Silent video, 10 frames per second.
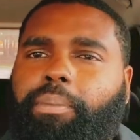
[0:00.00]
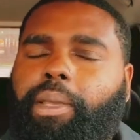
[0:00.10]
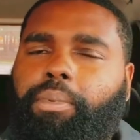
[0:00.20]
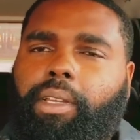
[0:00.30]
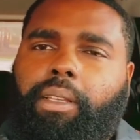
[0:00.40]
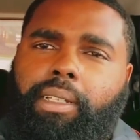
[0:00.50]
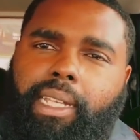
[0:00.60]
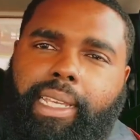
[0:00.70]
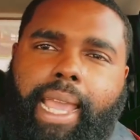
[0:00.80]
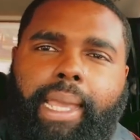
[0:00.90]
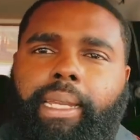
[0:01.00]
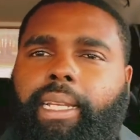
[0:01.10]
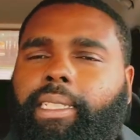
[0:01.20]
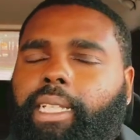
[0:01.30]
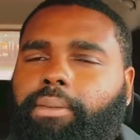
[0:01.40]
people to, to gain
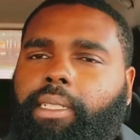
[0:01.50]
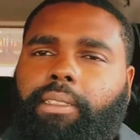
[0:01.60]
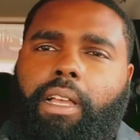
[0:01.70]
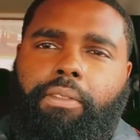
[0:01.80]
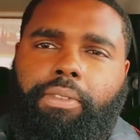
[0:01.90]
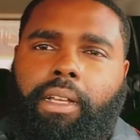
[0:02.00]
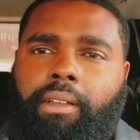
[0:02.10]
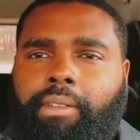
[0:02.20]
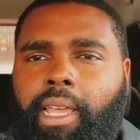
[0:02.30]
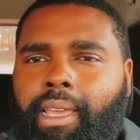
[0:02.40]
any substance off of,